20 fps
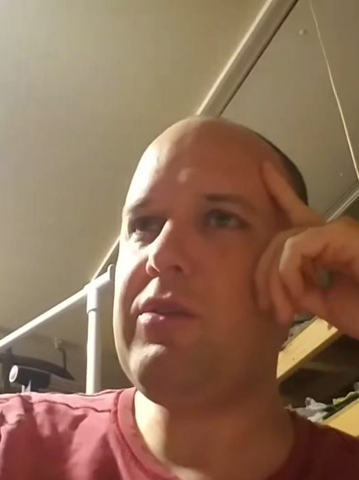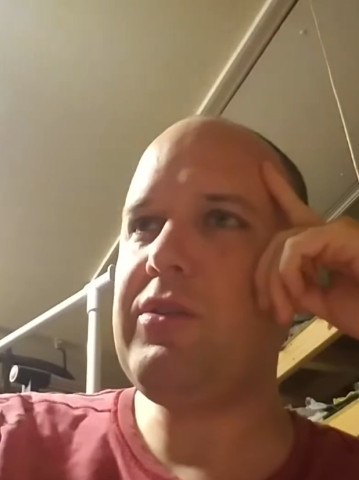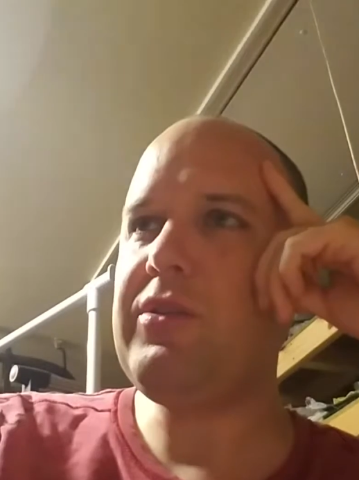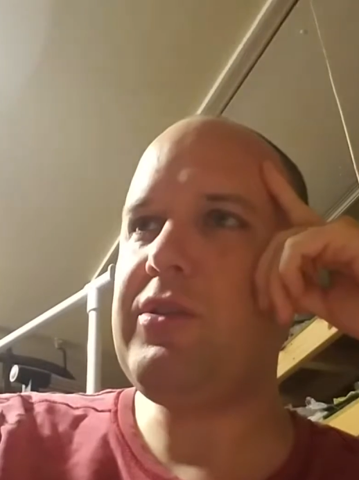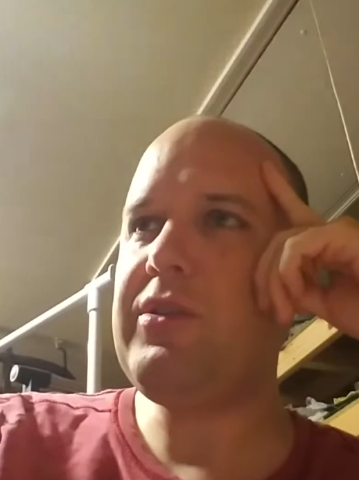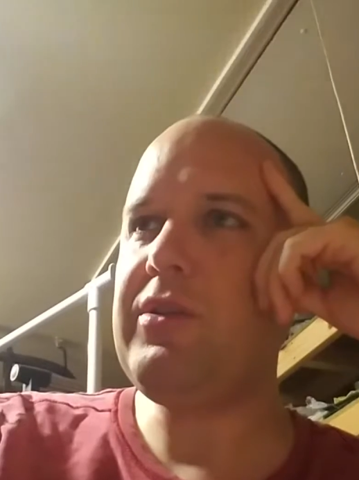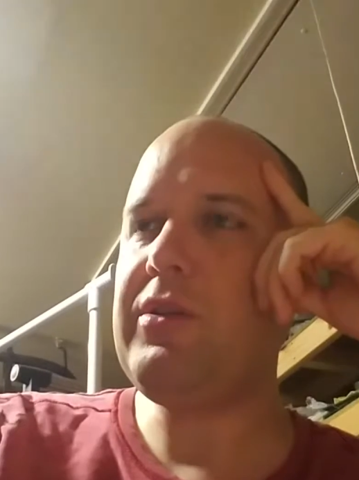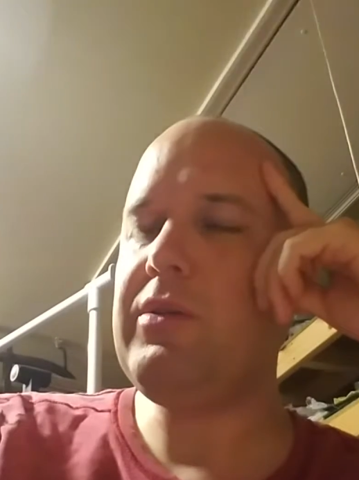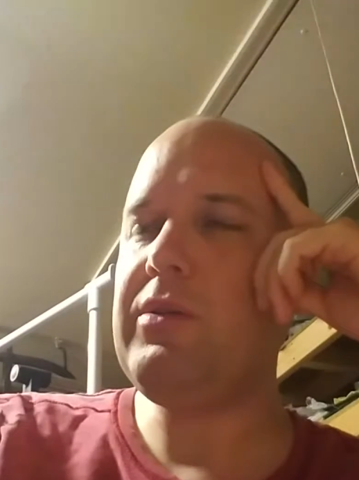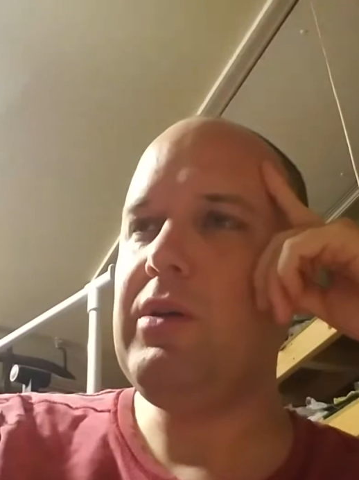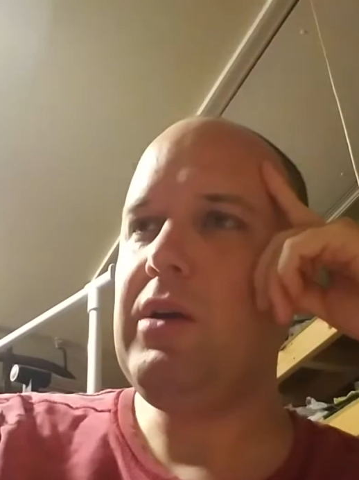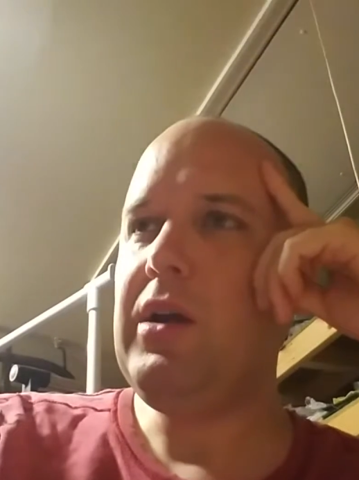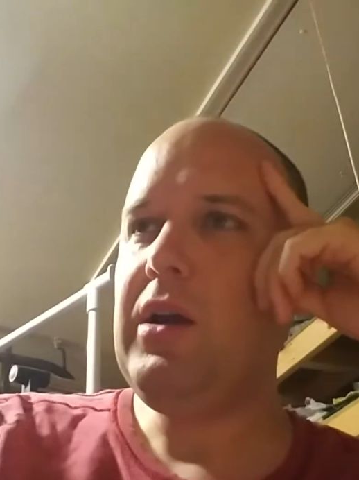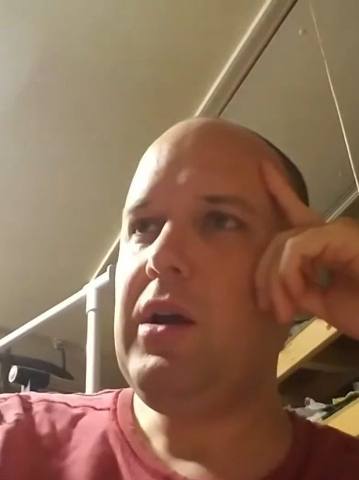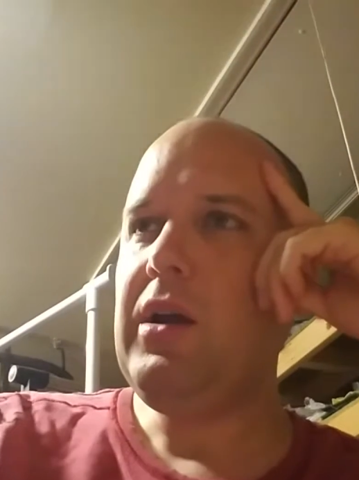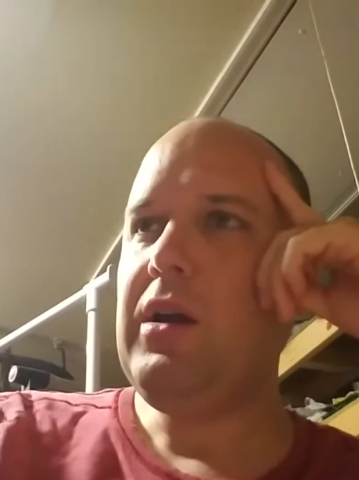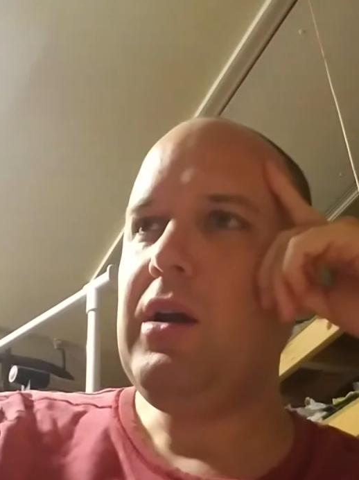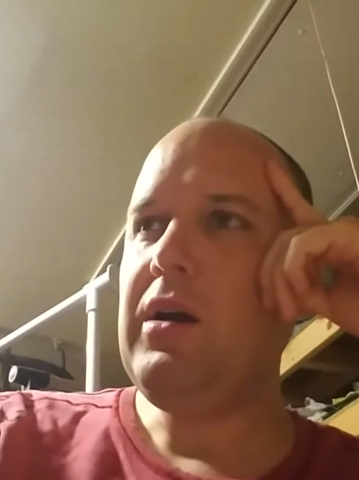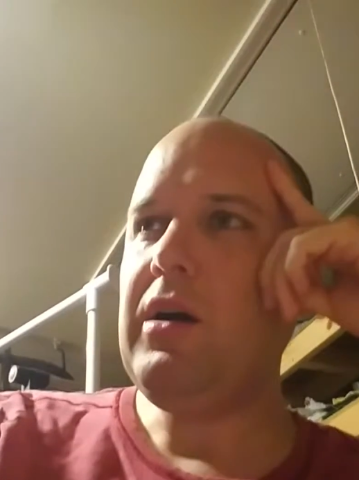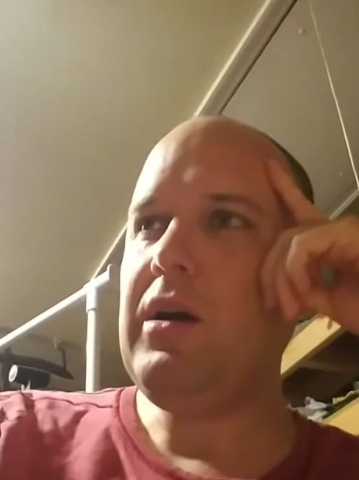to do
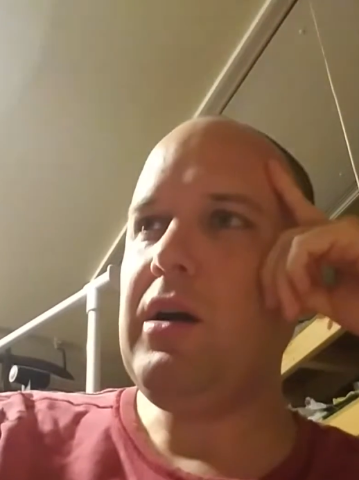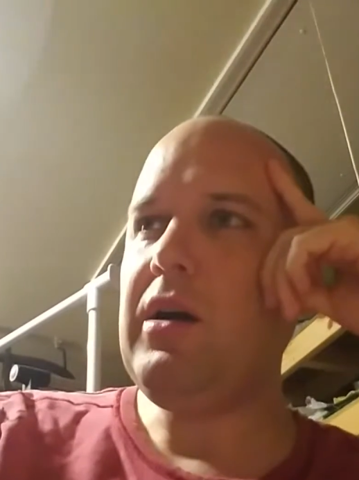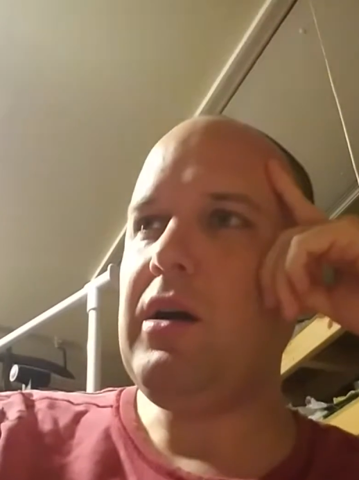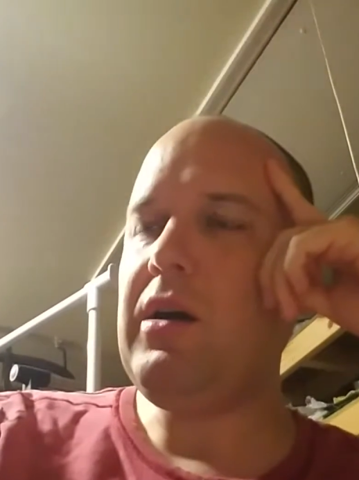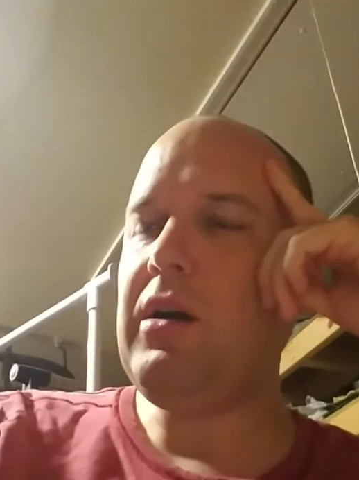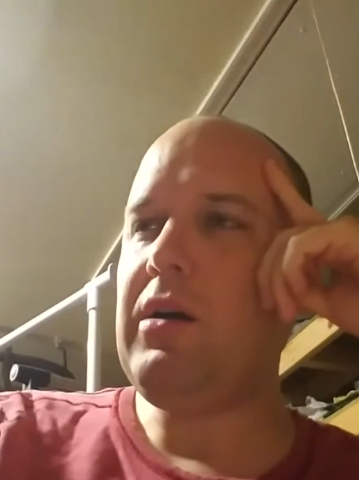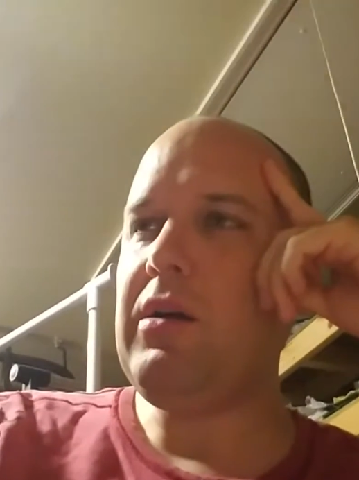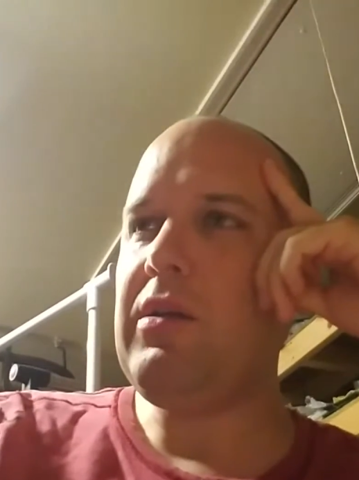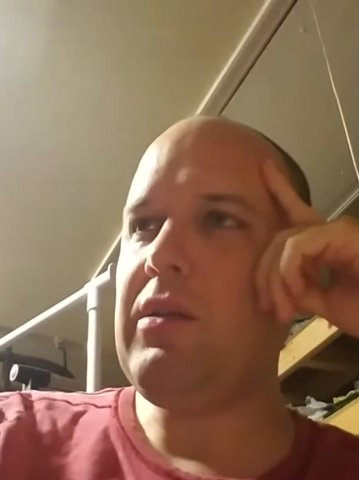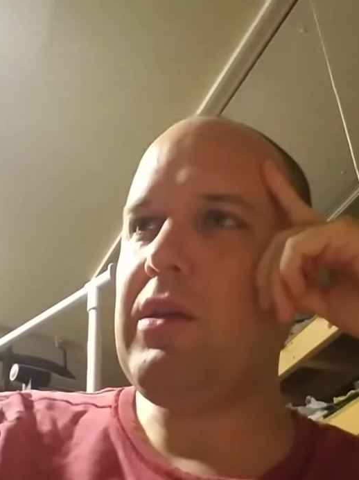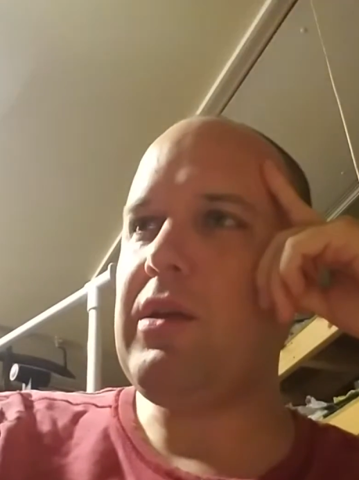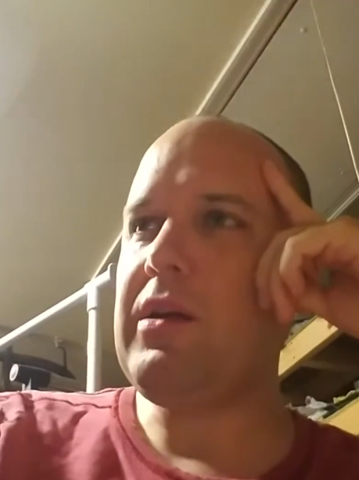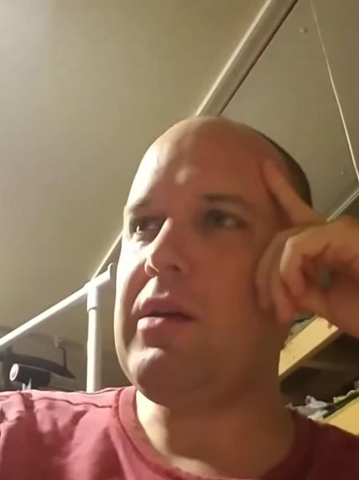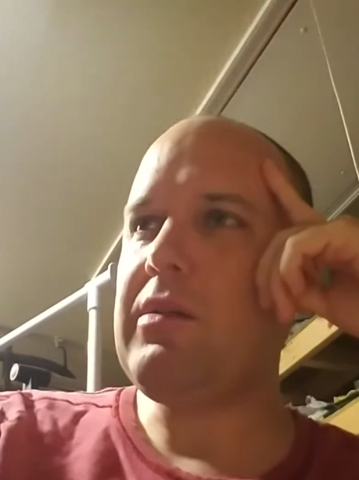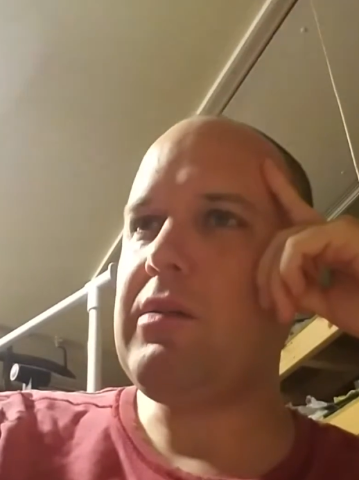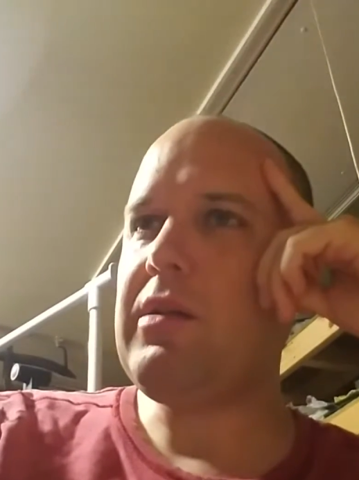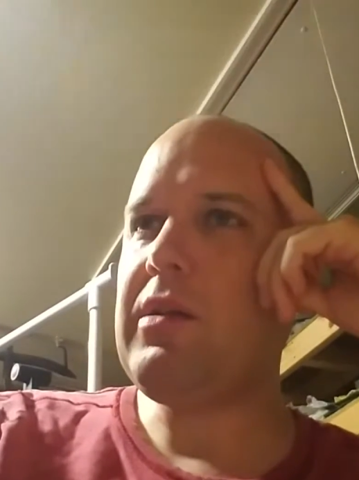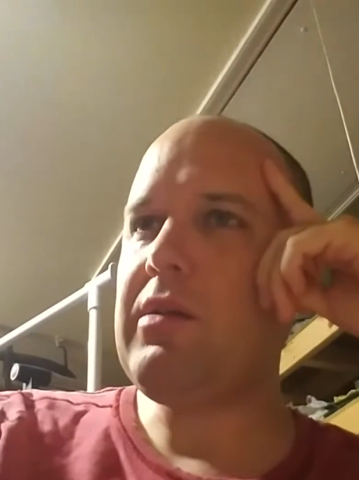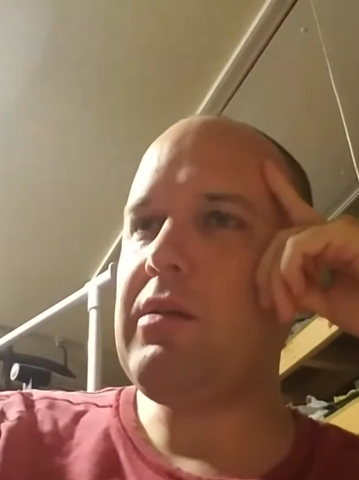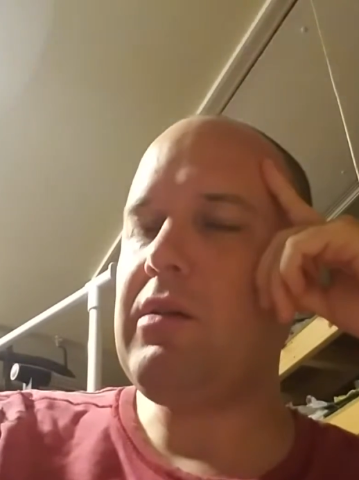all the